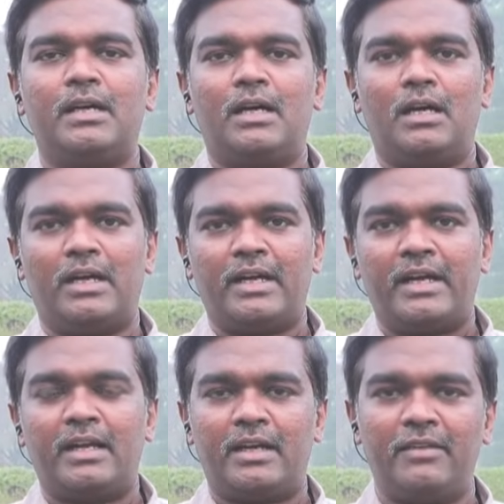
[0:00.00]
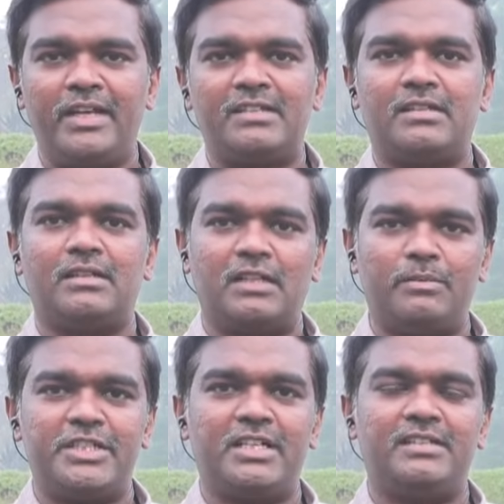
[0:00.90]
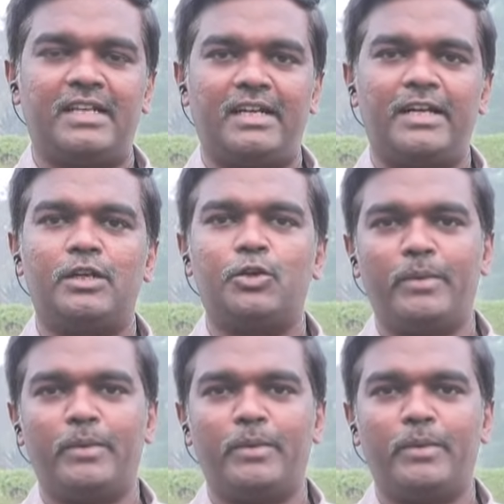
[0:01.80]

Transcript: uh, heaviest commercial satellite